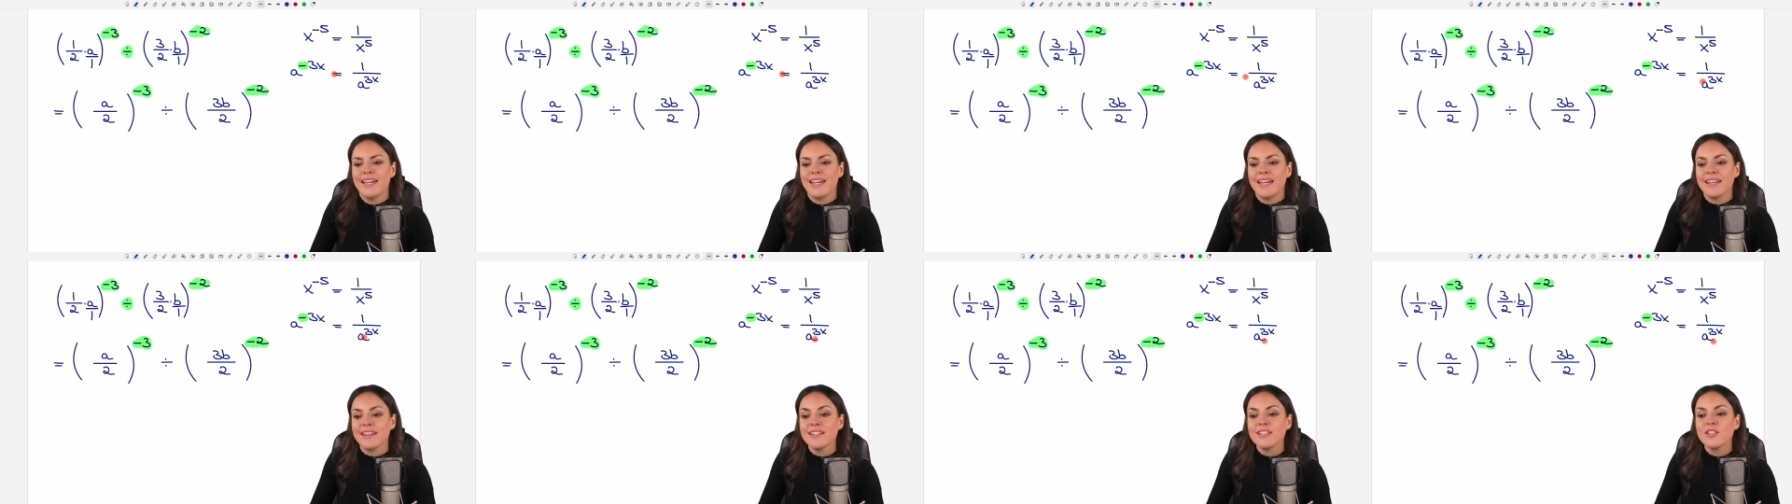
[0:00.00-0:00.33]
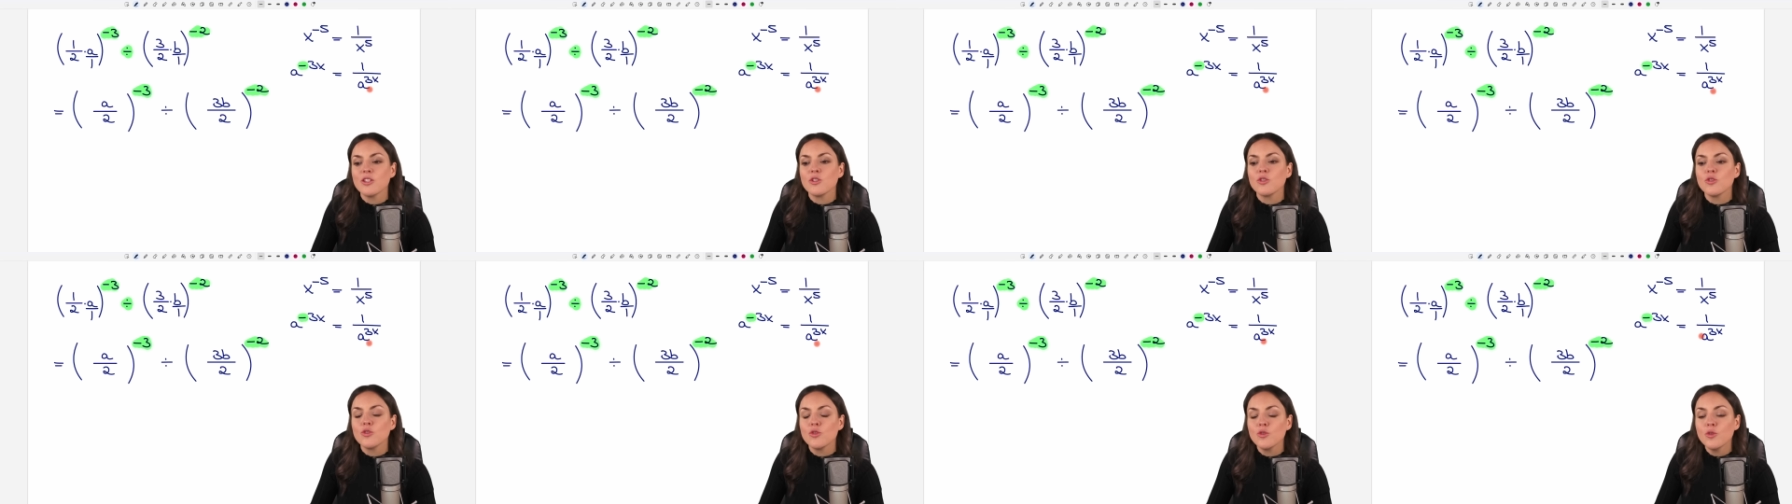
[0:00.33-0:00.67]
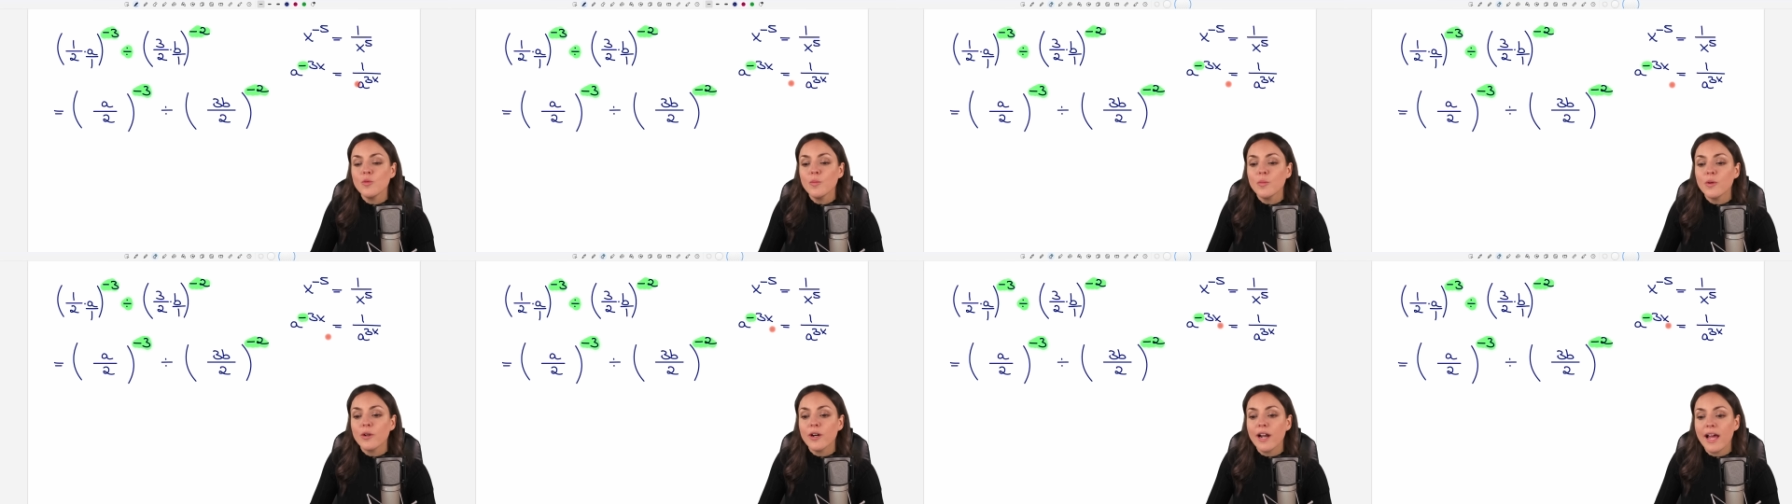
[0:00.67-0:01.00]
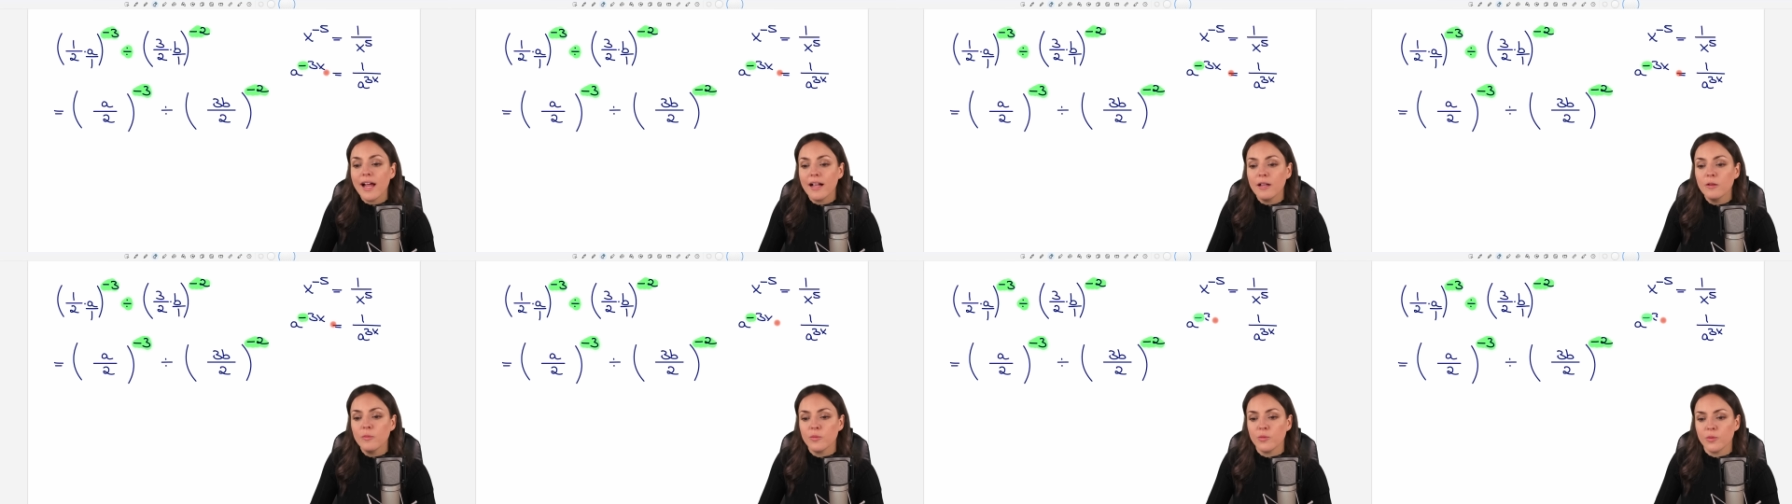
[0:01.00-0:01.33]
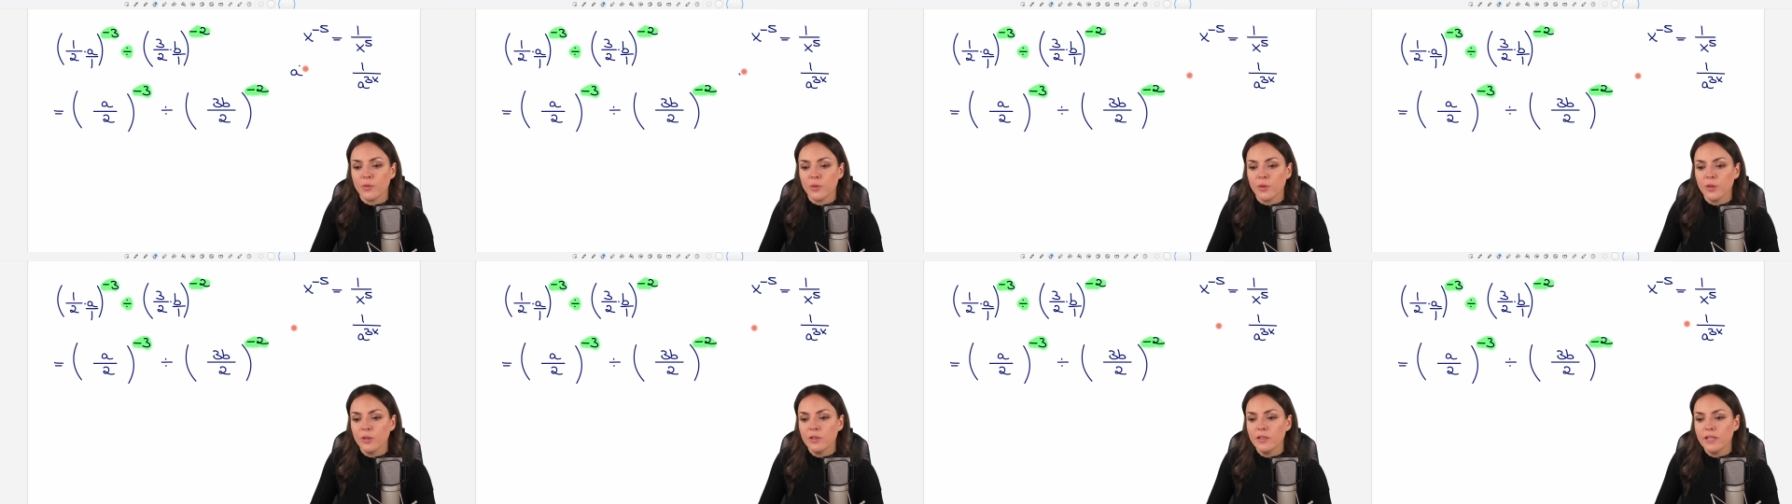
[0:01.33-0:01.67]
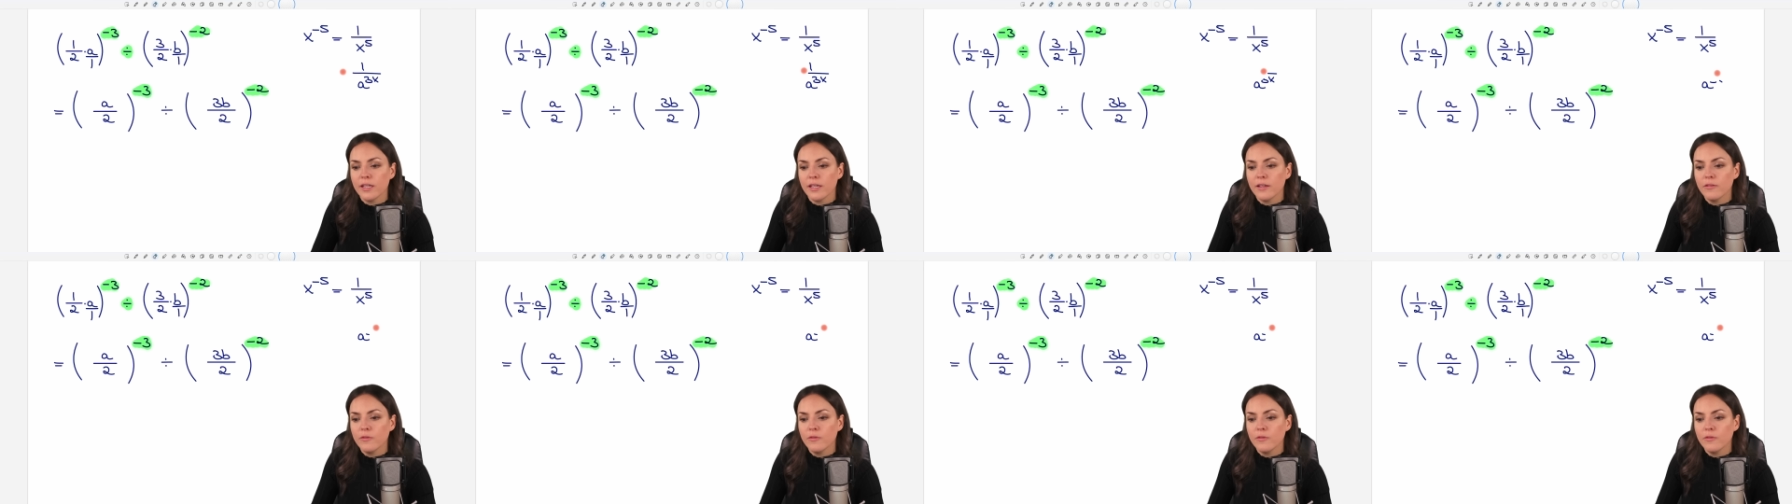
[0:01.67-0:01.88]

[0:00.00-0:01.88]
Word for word: And this is super helpful